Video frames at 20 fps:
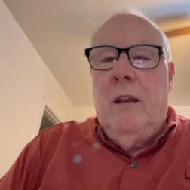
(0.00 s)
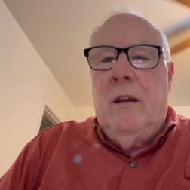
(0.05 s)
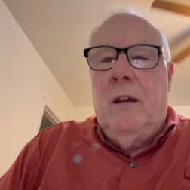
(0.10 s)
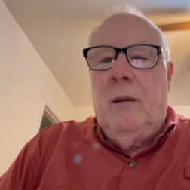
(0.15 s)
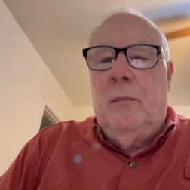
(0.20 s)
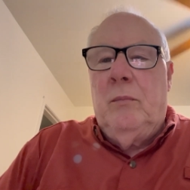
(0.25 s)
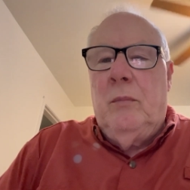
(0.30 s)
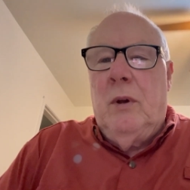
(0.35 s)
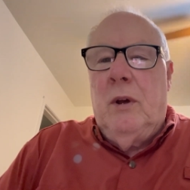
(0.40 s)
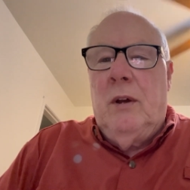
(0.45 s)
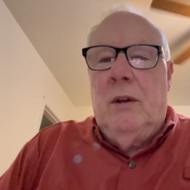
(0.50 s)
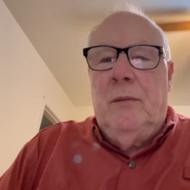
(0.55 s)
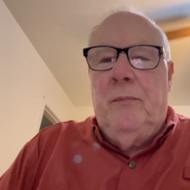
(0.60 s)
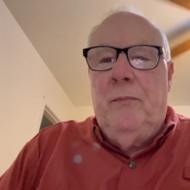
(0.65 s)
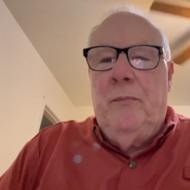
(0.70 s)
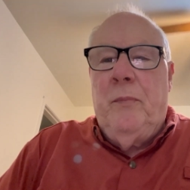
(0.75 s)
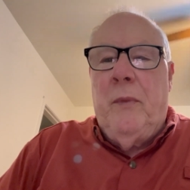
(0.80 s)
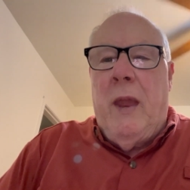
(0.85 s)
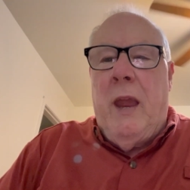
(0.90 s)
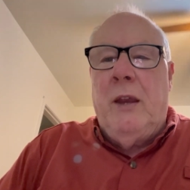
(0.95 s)
I'm uh,
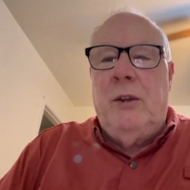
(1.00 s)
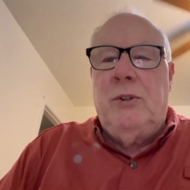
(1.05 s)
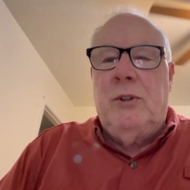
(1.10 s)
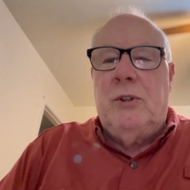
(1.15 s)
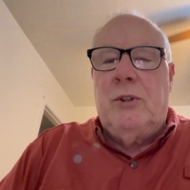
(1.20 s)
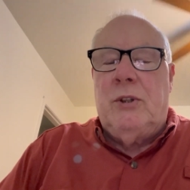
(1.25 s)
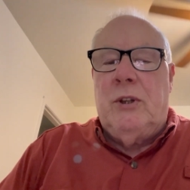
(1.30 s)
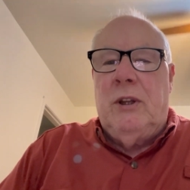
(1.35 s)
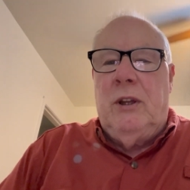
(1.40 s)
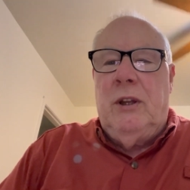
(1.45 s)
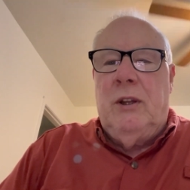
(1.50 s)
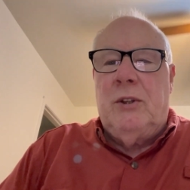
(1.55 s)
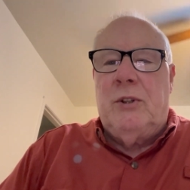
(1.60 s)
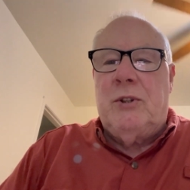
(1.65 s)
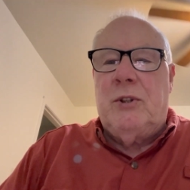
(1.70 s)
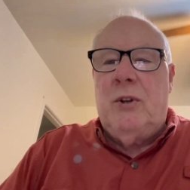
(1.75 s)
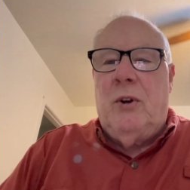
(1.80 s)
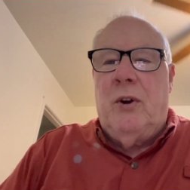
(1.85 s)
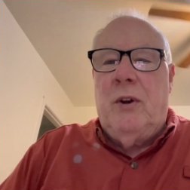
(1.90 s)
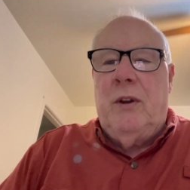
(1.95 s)
anxious to get
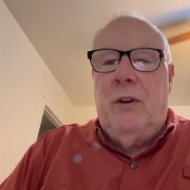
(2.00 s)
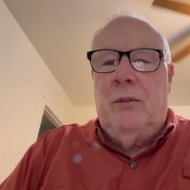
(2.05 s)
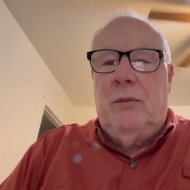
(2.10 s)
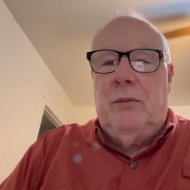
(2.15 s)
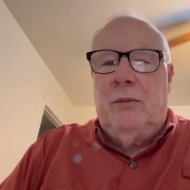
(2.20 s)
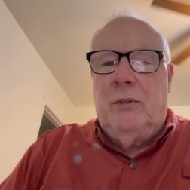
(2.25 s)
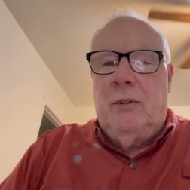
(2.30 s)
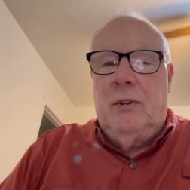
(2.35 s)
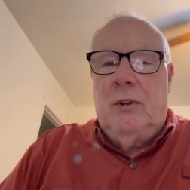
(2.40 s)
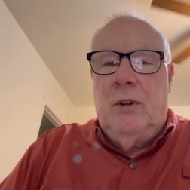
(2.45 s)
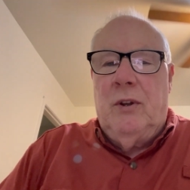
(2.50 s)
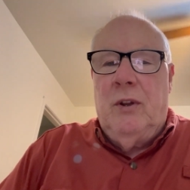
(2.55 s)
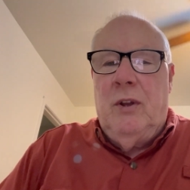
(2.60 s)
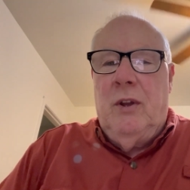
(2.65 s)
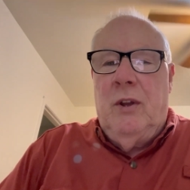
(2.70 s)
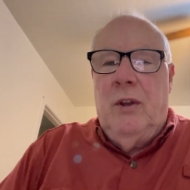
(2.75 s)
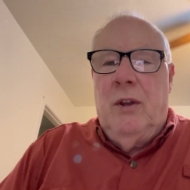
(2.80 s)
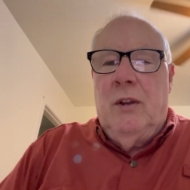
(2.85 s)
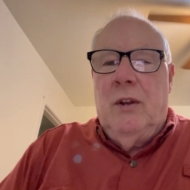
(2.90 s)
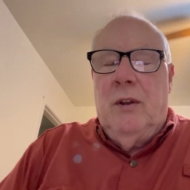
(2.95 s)
started on uh,
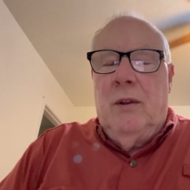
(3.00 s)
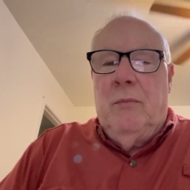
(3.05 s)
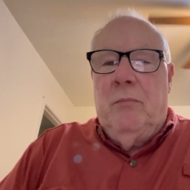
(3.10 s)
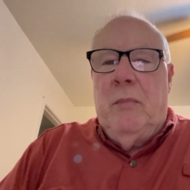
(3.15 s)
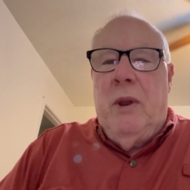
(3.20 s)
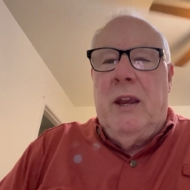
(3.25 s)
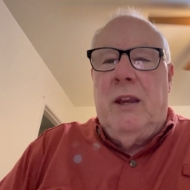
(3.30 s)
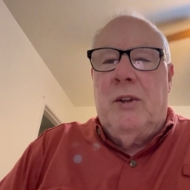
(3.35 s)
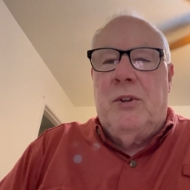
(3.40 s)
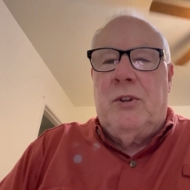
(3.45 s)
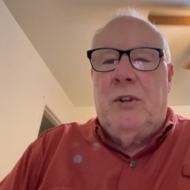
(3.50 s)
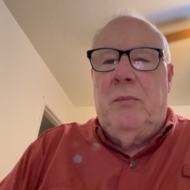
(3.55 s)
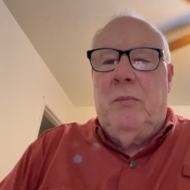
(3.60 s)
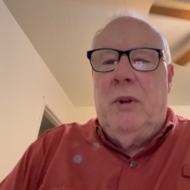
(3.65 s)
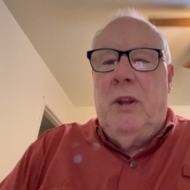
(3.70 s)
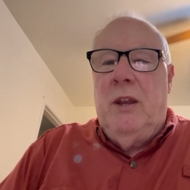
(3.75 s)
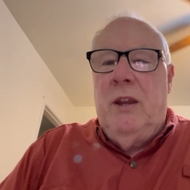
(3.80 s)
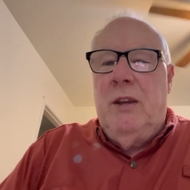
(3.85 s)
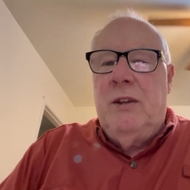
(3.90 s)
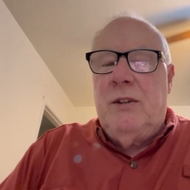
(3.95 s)
making some
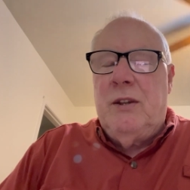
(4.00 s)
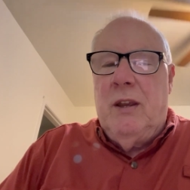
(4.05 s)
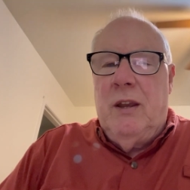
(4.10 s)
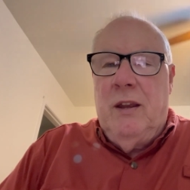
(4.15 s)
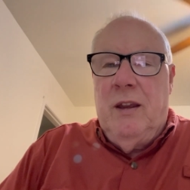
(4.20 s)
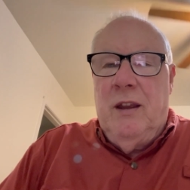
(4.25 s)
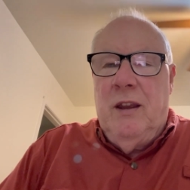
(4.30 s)
of these.